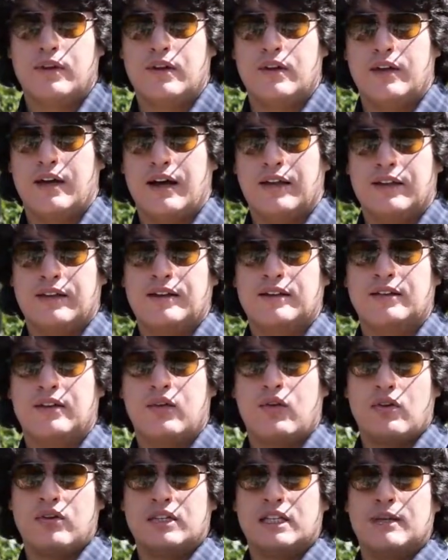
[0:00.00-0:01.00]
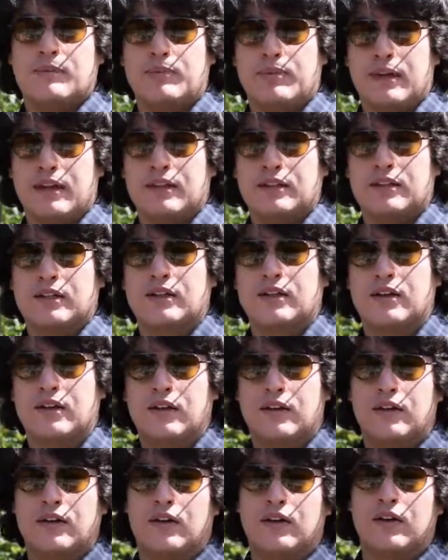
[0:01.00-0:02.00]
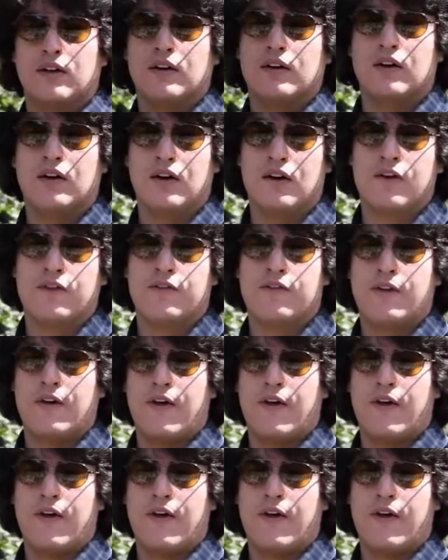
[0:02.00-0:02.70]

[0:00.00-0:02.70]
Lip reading: that is the recipient of